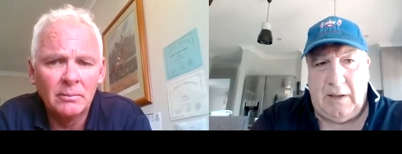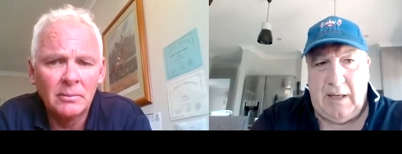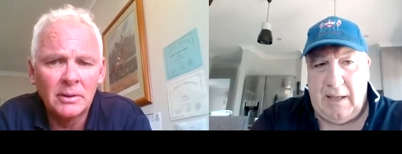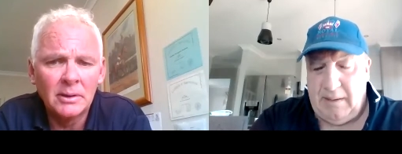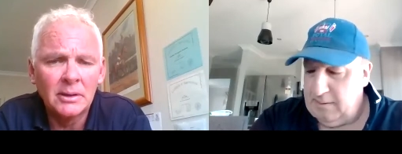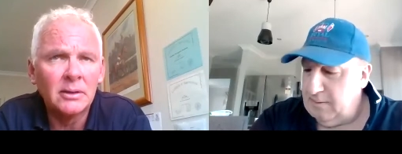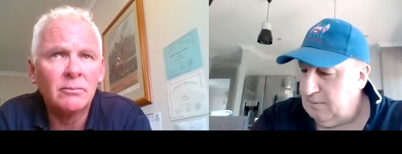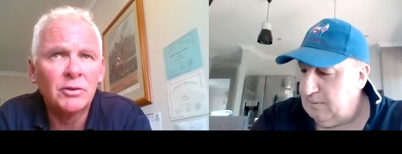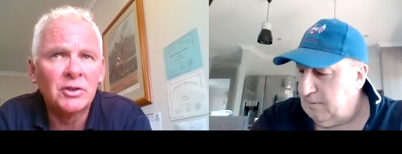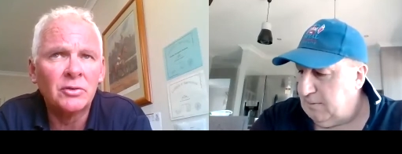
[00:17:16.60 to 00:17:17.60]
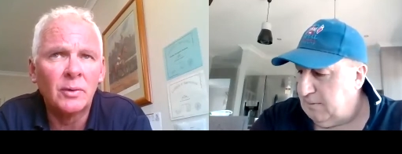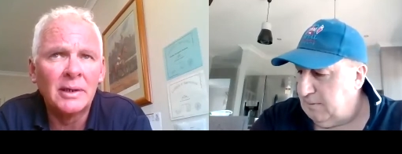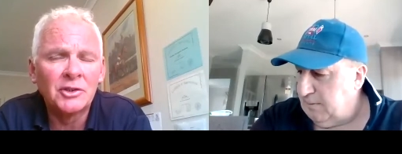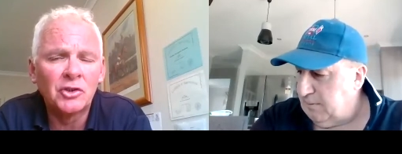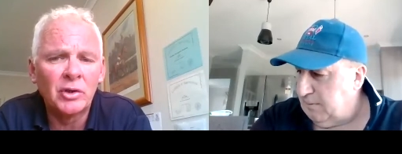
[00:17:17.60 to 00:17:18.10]
Speaker 1: yeah. um, which is
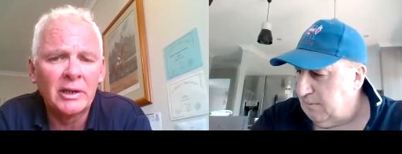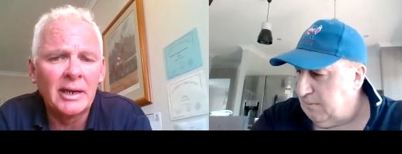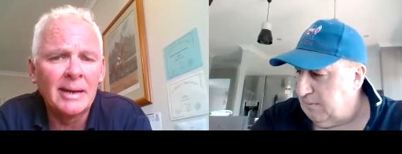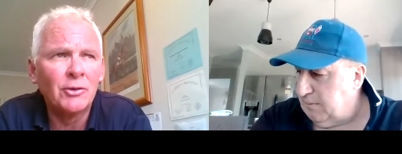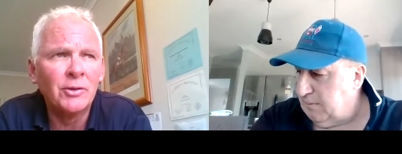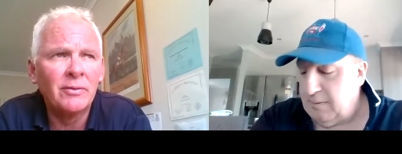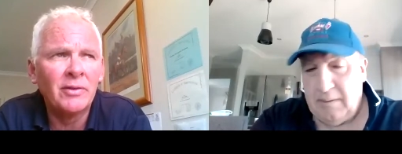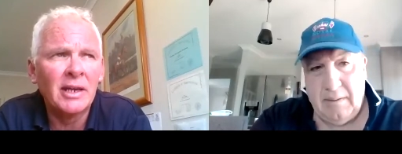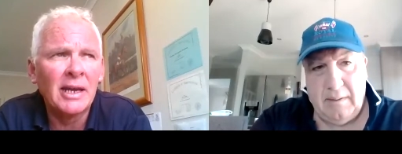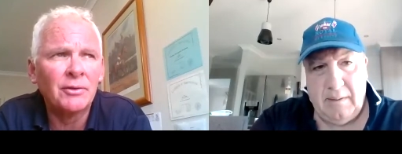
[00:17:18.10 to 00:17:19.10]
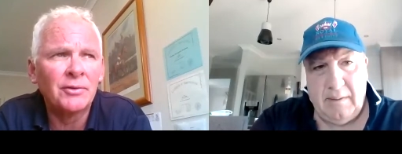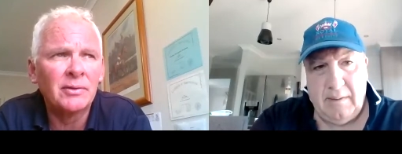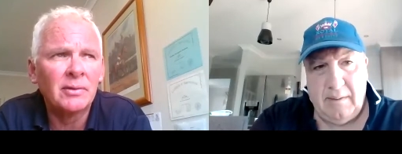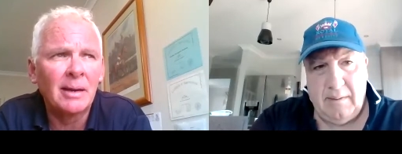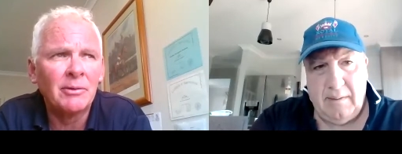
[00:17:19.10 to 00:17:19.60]
always the trick at Hamilton, if he handles
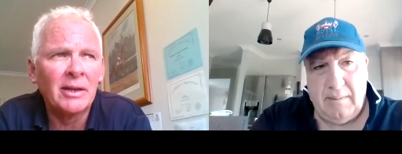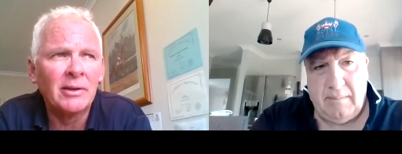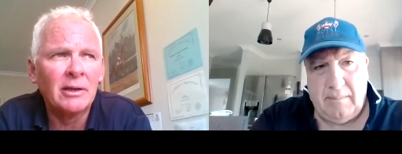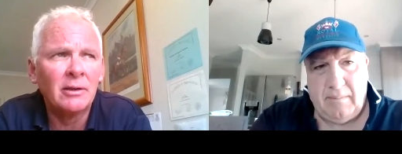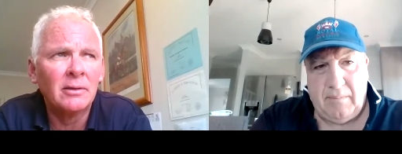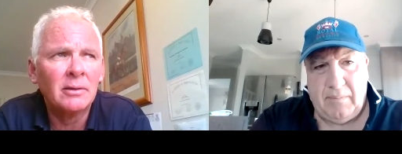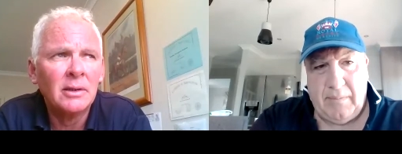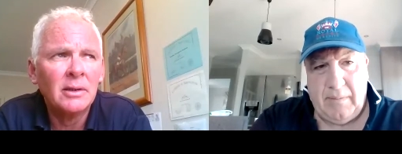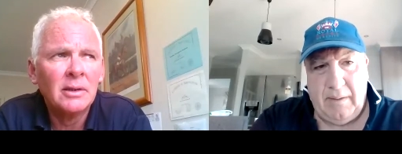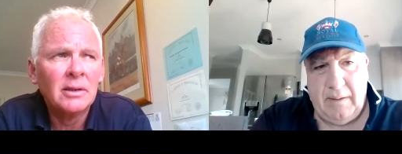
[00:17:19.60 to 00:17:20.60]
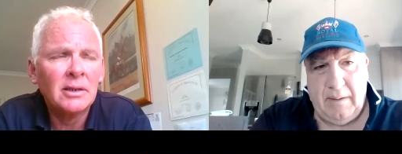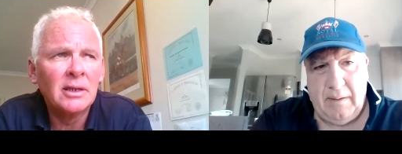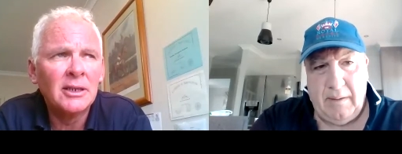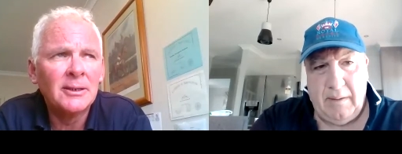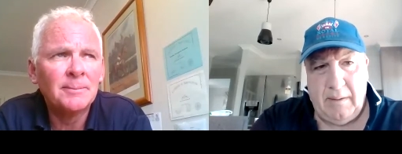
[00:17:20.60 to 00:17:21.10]
coming down the hill,
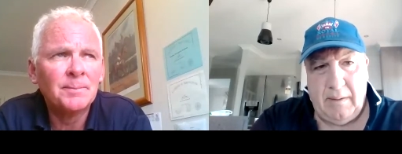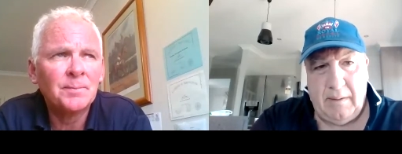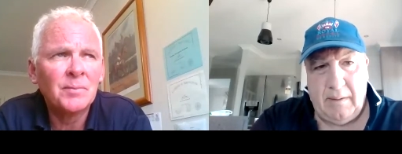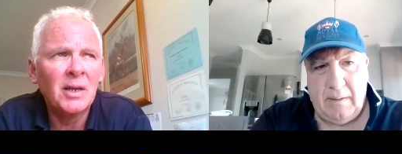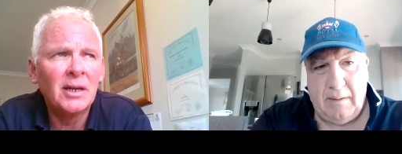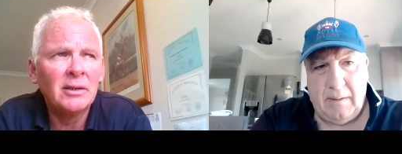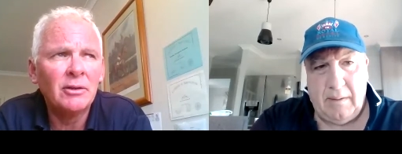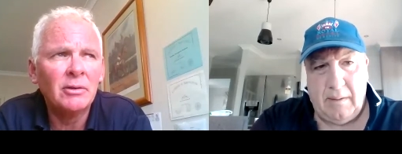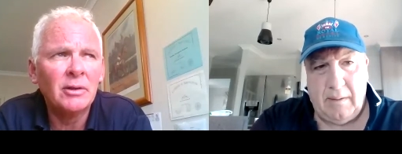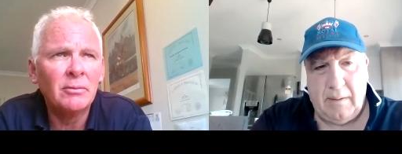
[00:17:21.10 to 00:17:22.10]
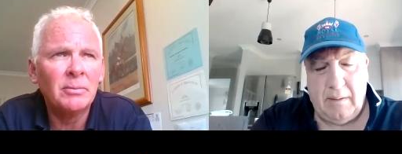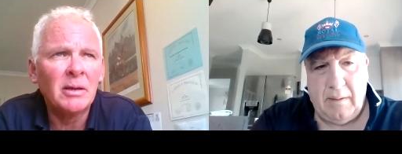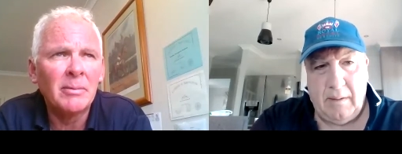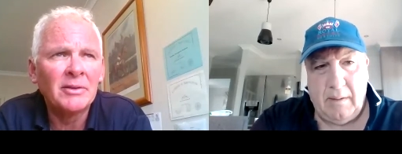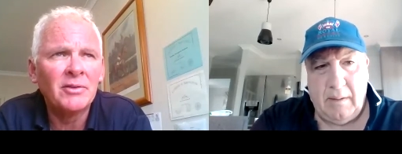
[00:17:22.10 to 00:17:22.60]
um, you know, he'll, he'll be a
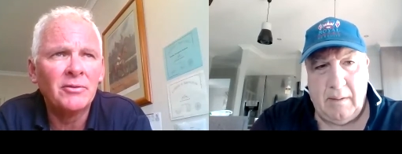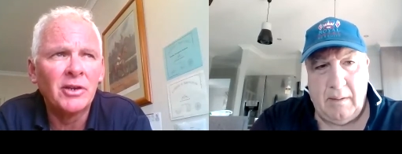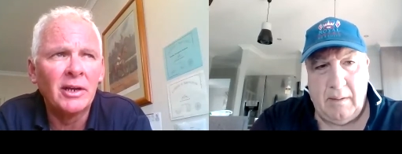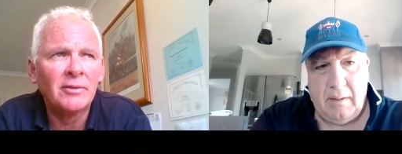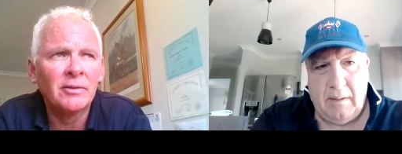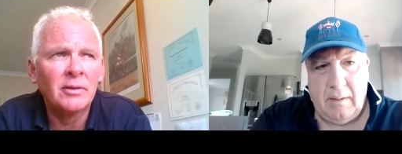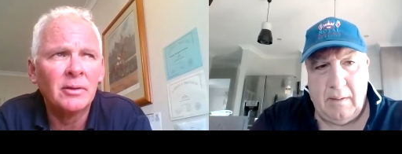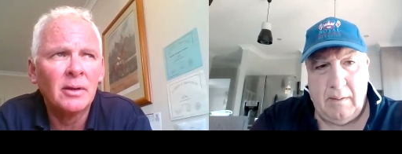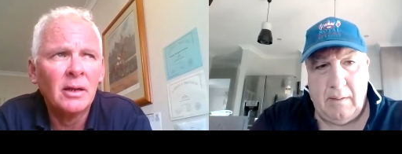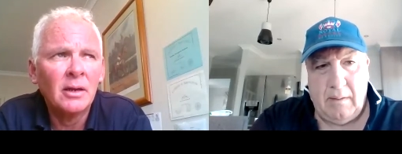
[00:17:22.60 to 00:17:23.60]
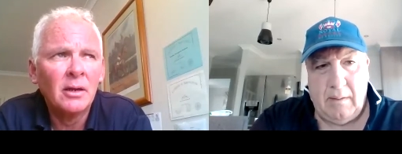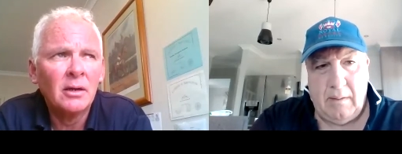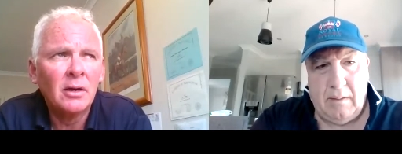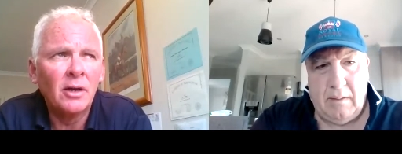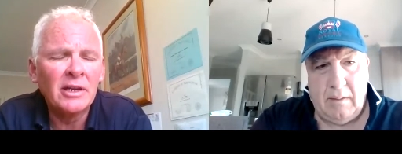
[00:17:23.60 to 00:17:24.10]
massive chance. And
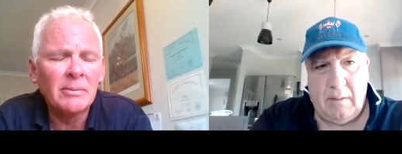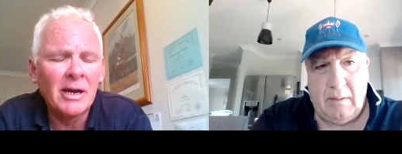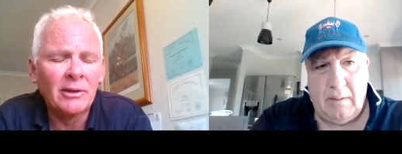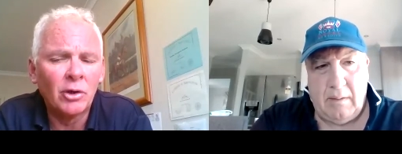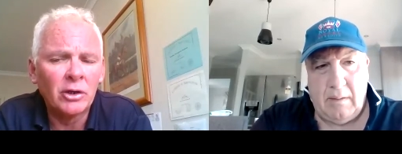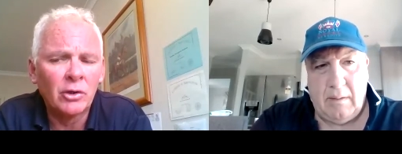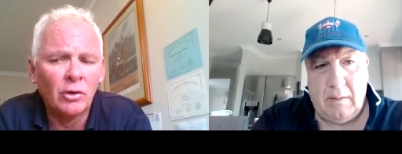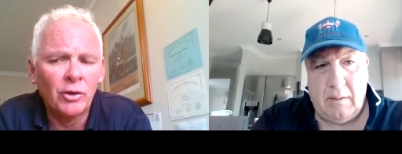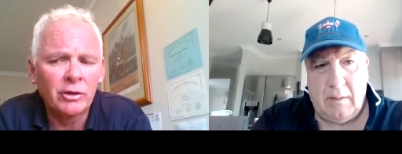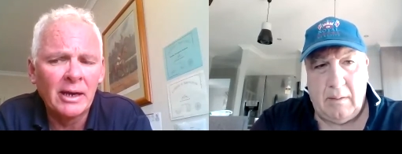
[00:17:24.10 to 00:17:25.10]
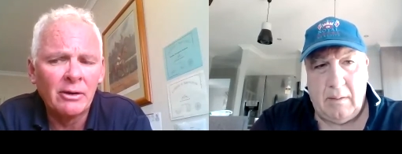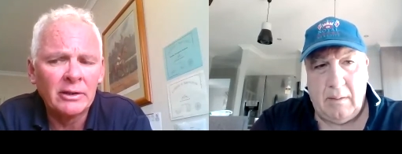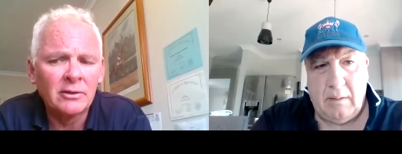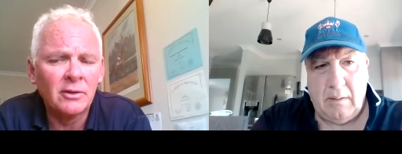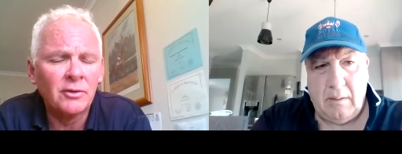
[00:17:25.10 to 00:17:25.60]
I think he made the right call not
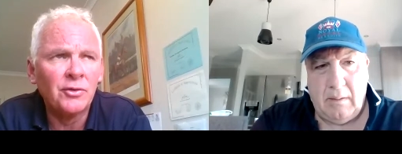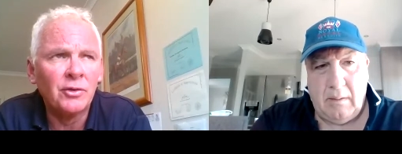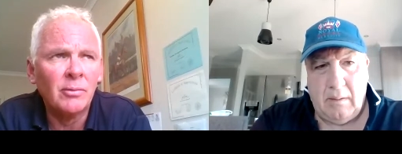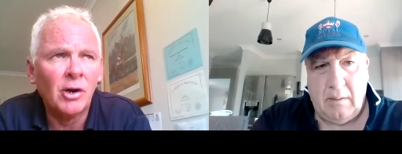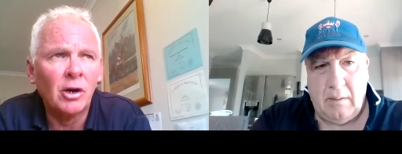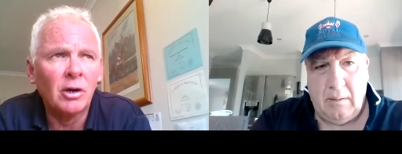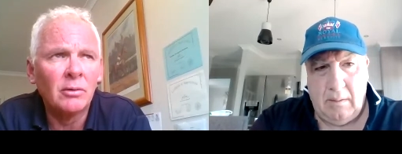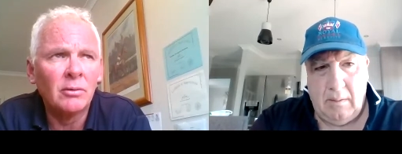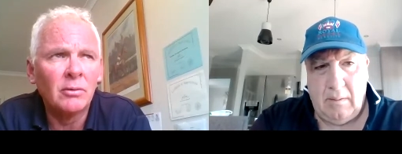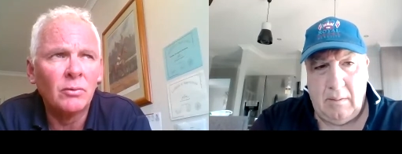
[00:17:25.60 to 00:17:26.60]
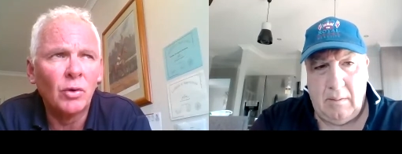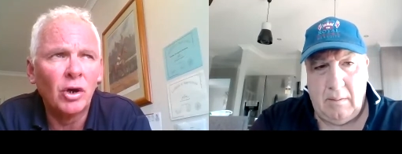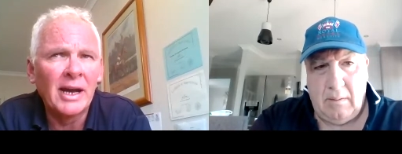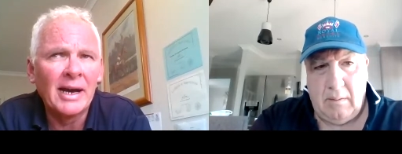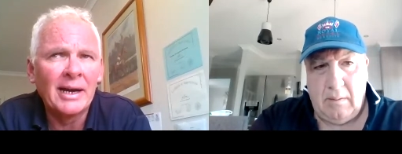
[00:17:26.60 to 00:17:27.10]
going to the two-mile,
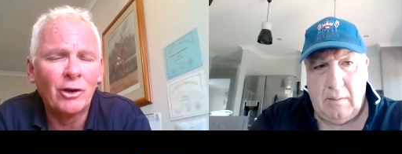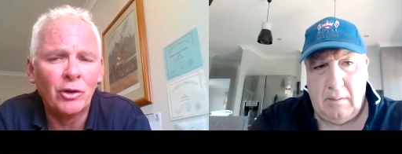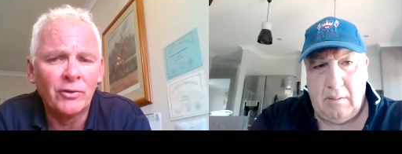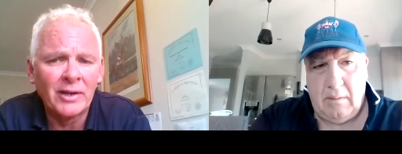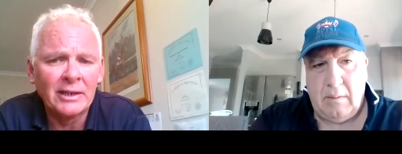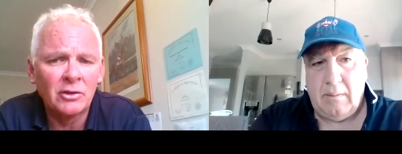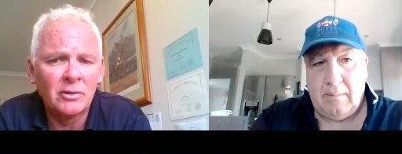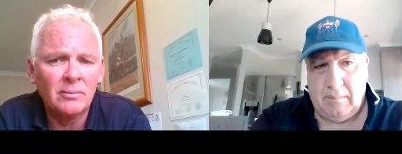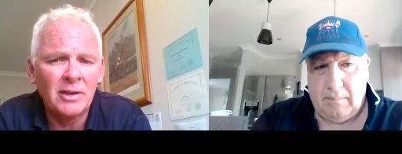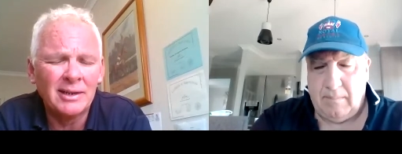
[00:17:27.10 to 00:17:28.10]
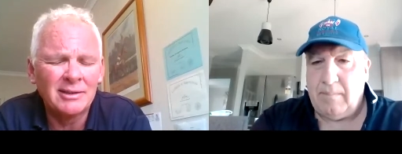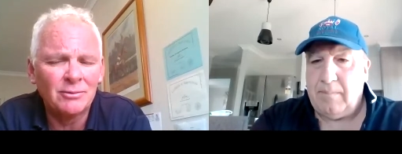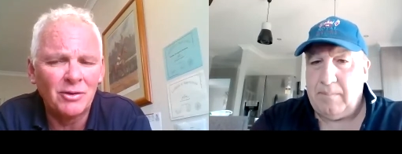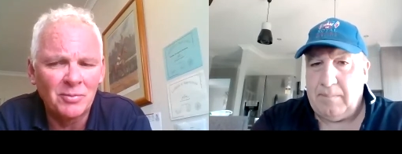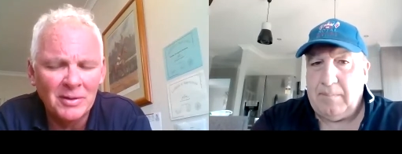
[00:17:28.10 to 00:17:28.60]
rock-hard, hot day, you know, because
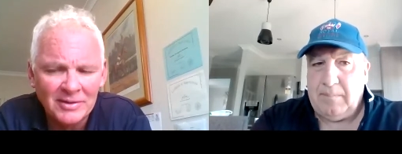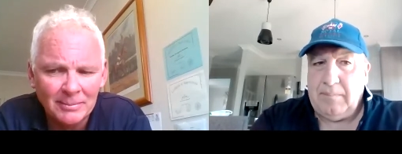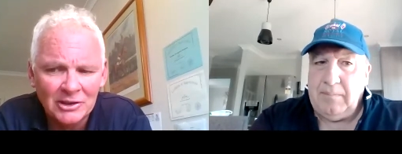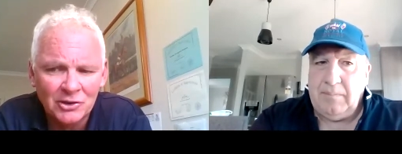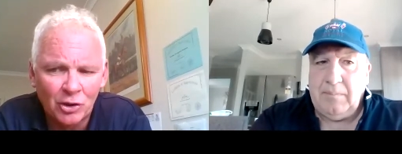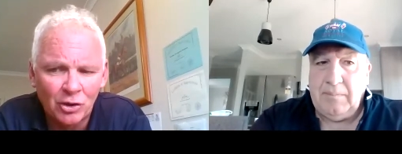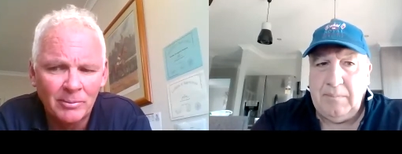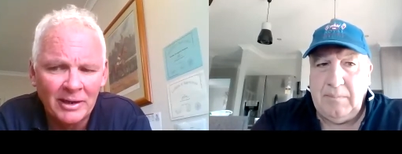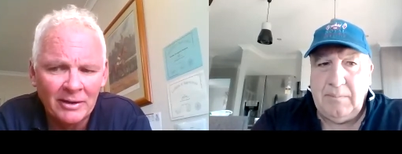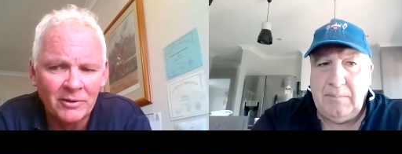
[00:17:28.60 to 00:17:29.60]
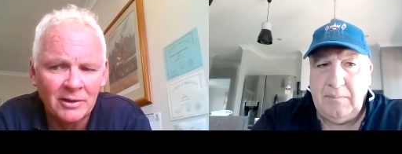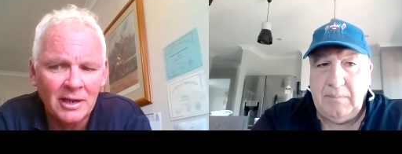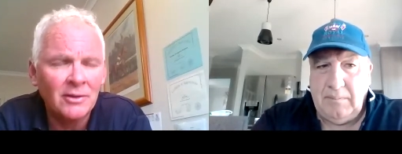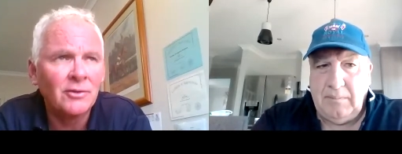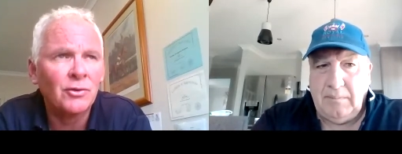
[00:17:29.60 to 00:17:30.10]
we spent so much time and effort
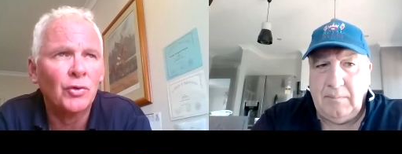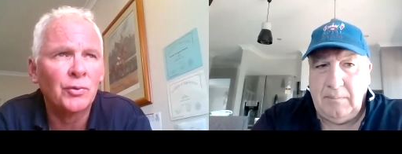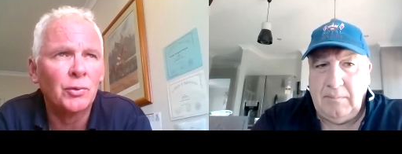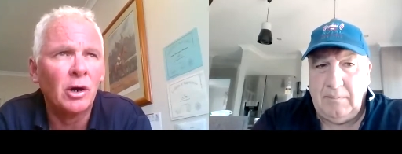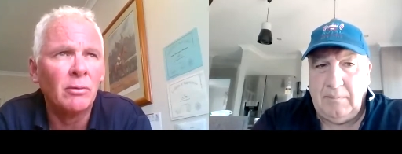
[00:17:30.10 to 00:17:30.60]
getting this horse right.